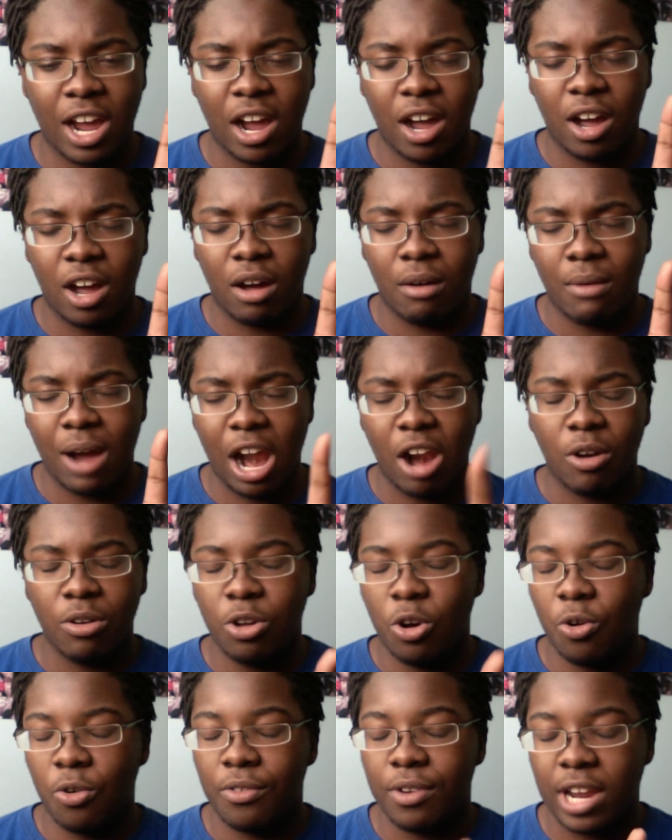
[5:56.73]
I
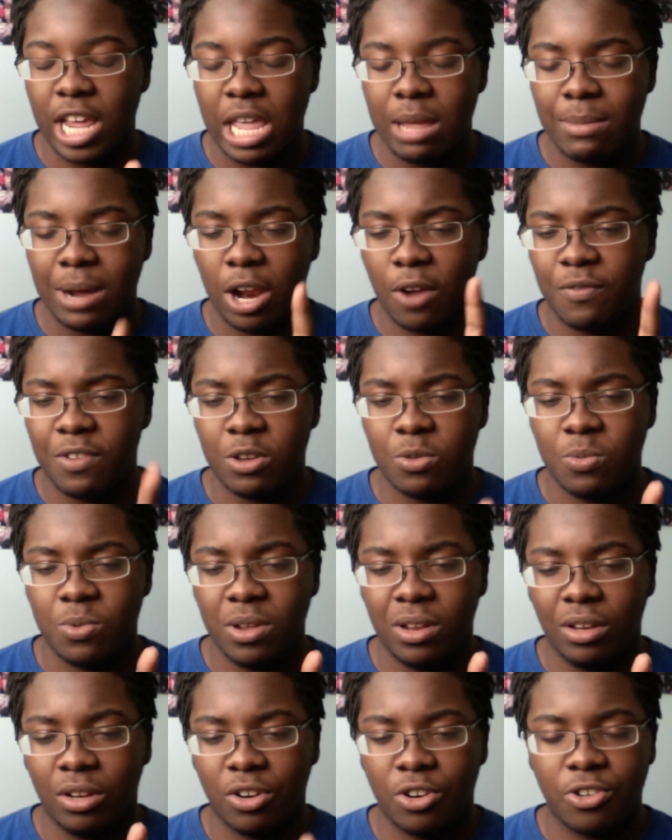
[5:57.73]
don't know her name. I don't think
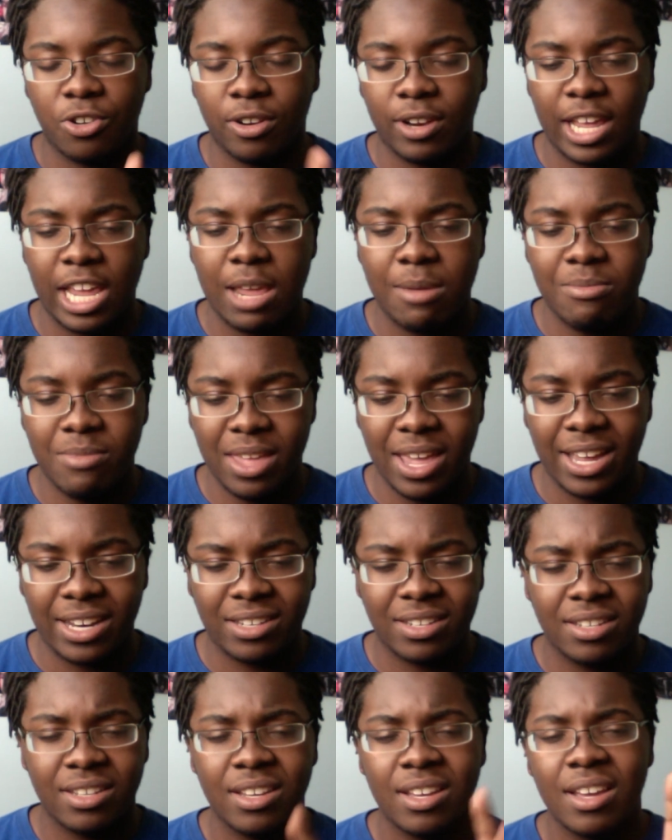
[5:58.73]
we learned her name
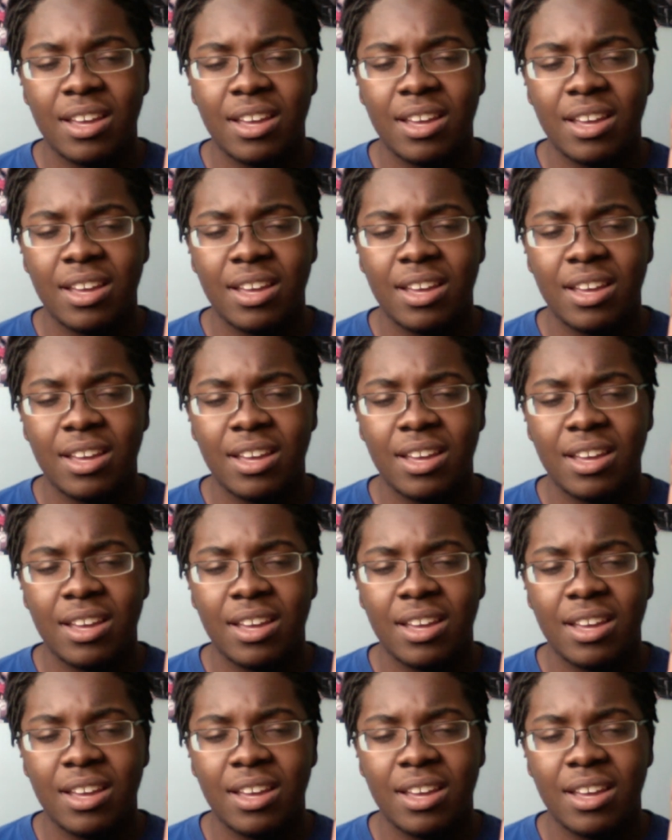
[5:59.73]
yet.